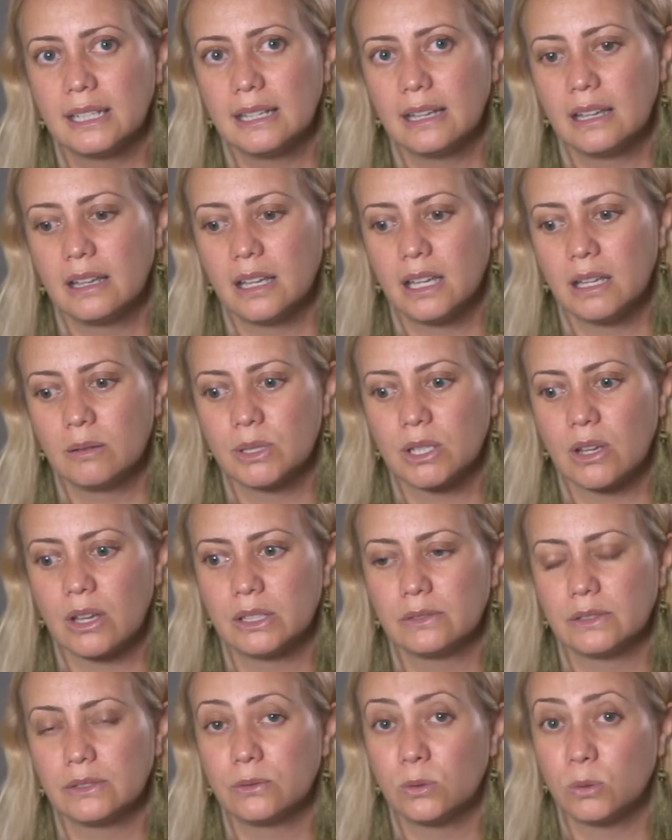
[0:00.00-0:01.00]
to
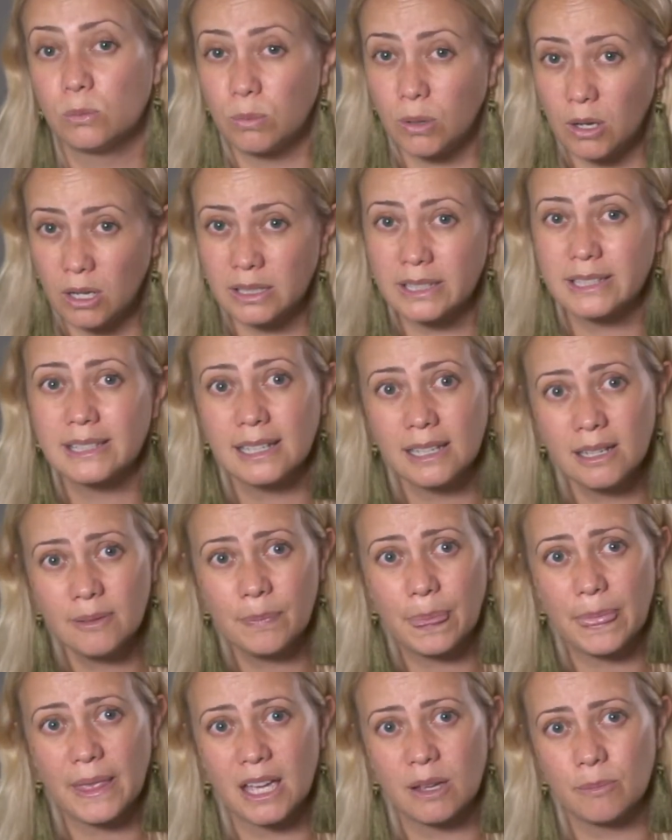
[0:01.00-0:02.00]
kind of inform policy
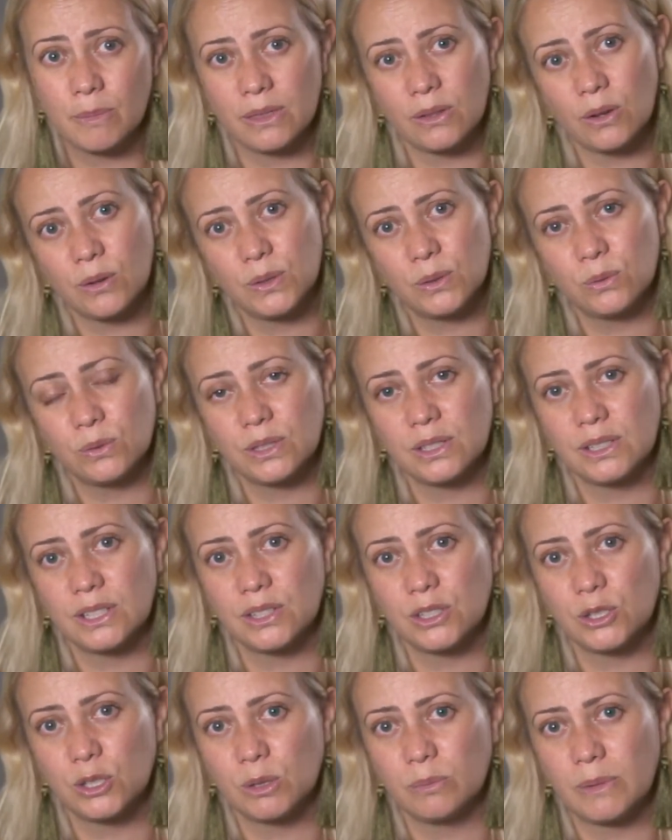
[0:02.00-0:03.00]
and those sorts of
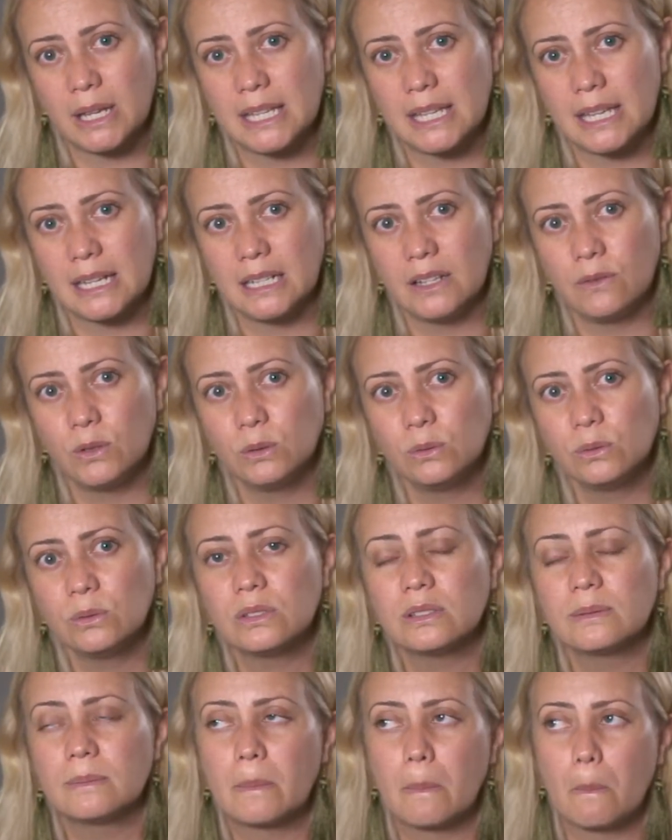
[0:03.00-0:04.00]
decision-making
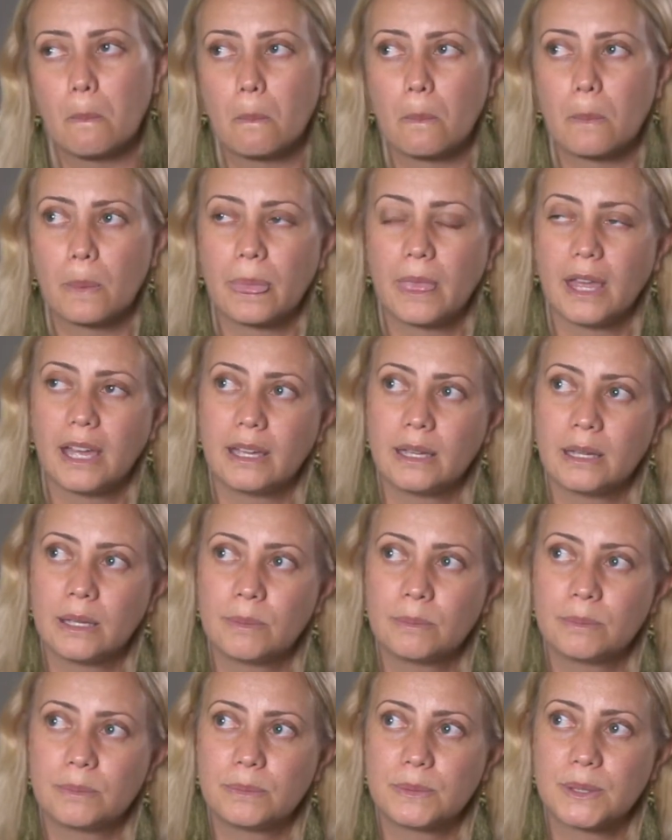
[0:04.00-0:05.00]
levels.
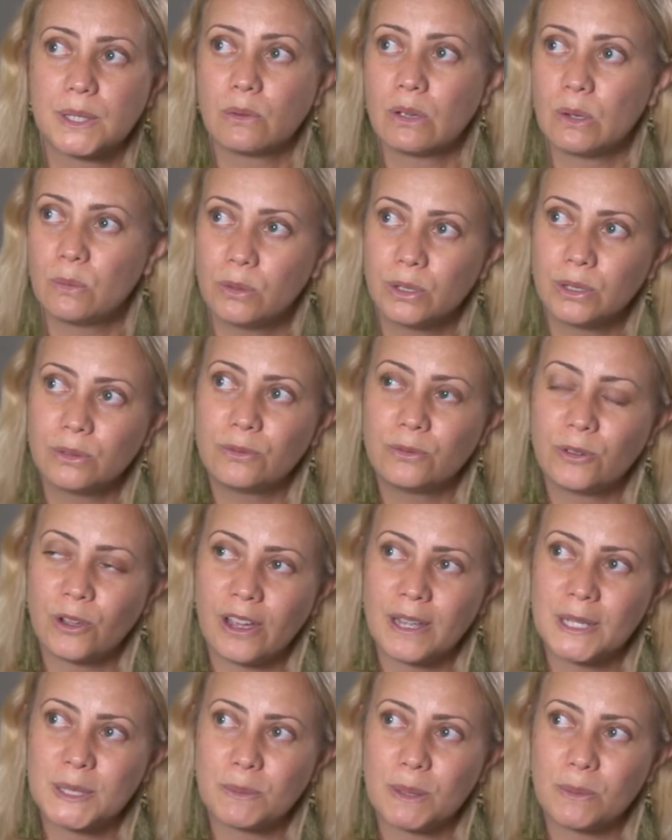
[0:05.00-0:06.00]
So I would
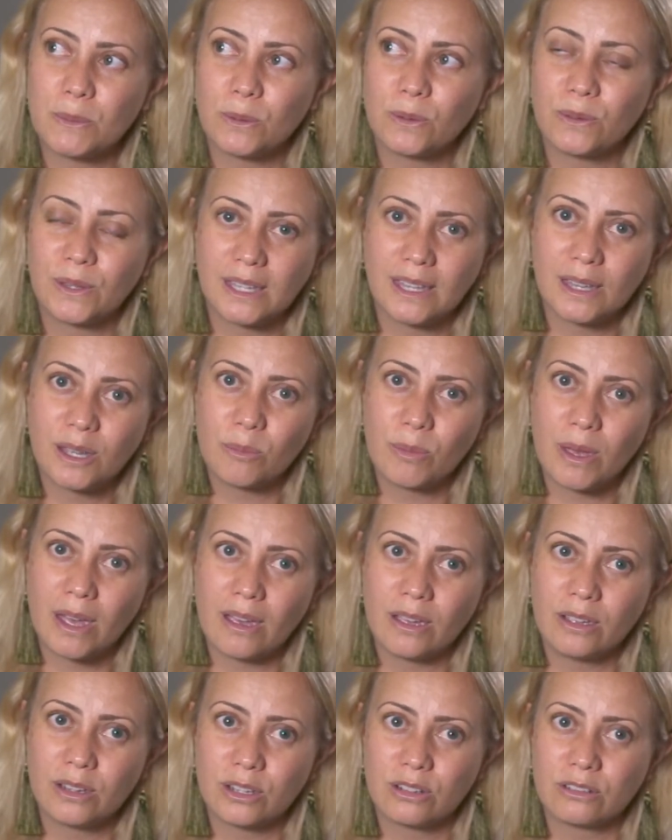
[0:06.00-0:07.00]
advise people who are thinking
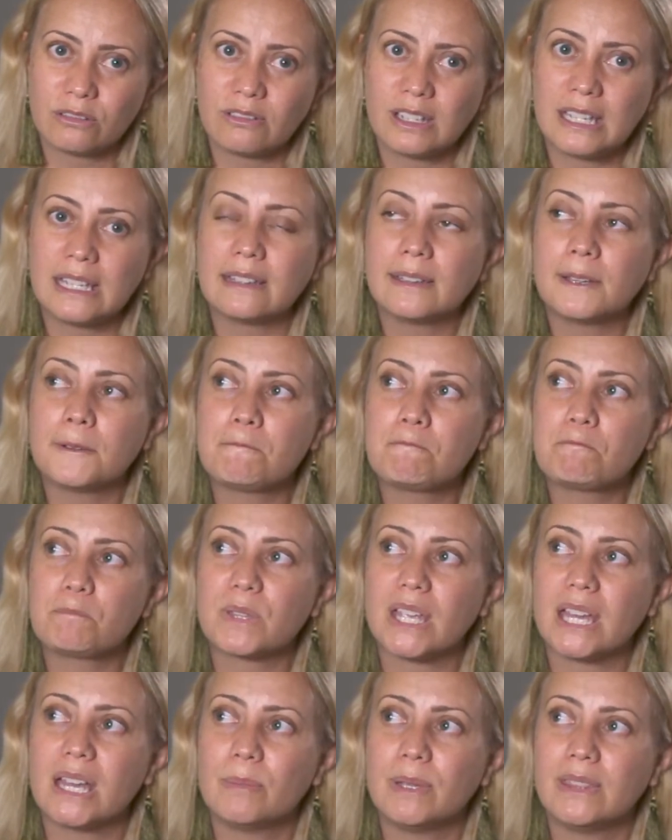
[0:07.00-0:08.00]
about a career
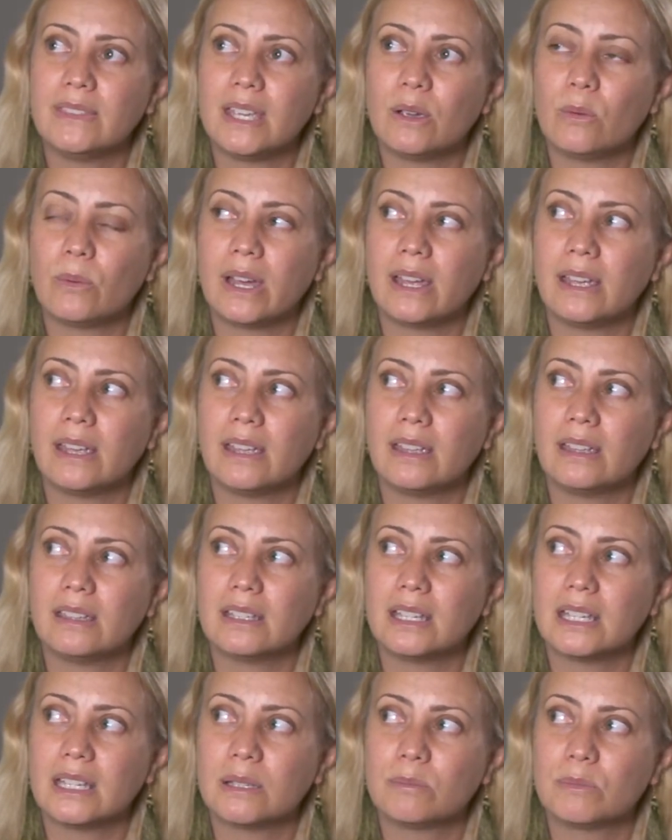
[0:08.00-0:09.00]
in that way
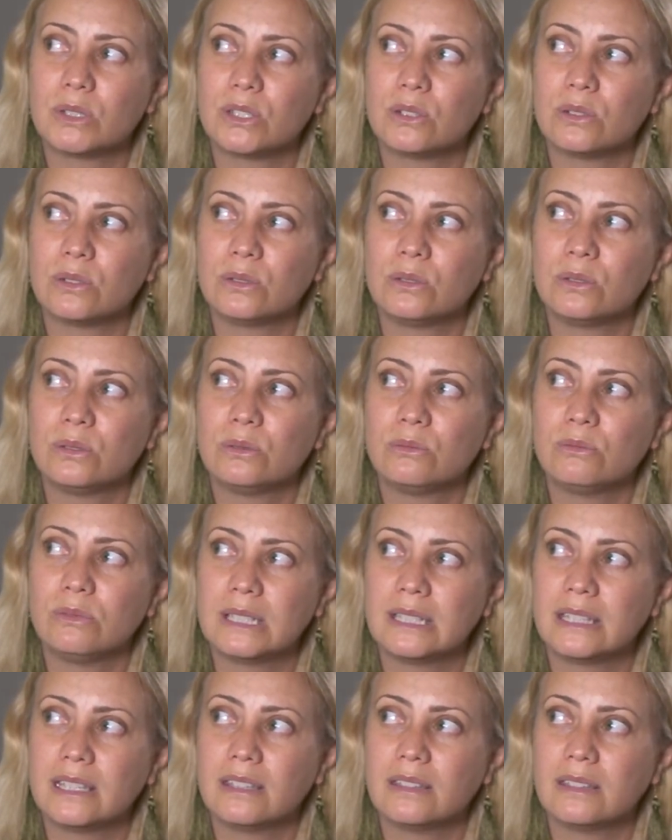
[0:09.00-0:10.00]
to
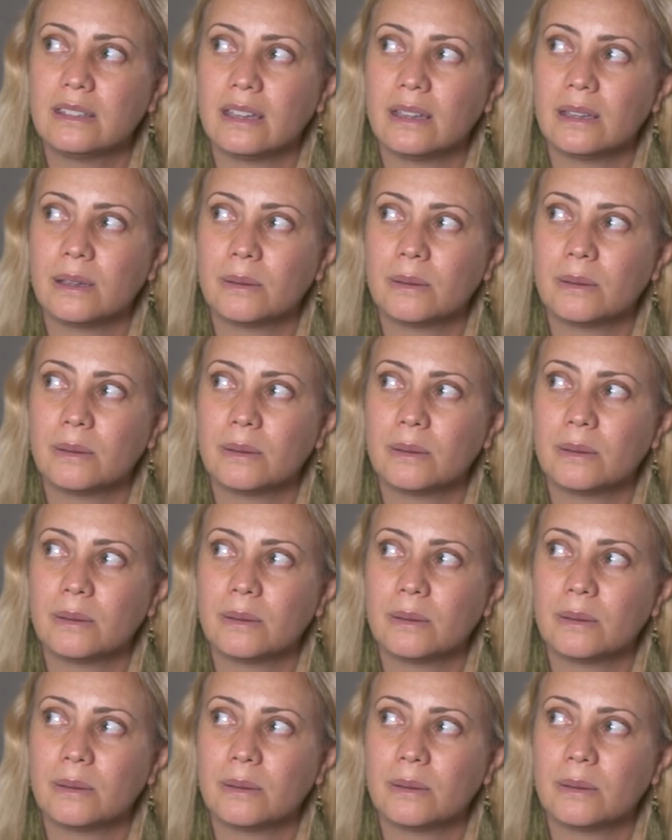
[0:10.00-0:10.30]
really